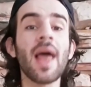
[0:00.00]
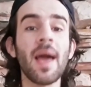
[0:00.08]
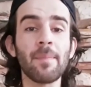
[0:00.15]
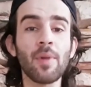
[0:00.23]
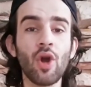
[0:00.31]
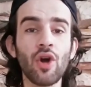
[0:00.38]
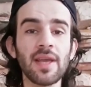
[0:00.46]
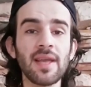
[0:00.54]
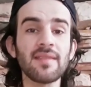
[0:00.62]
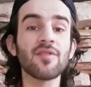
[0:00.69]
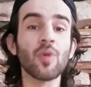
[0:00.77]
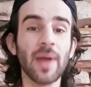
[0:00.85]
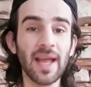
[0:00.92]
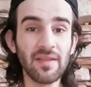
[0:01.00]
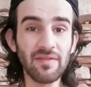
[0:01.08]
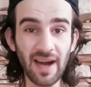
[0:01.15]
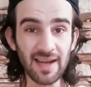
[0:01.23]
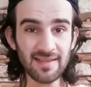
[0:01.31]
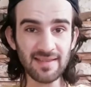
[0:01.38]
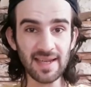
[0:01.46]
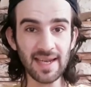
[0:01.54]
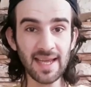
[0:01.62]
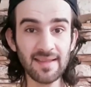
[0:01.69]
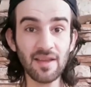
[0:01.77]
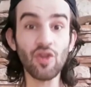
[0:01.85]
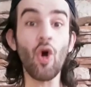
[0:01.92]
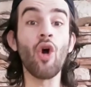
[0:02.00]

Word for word: employees to get vaccinated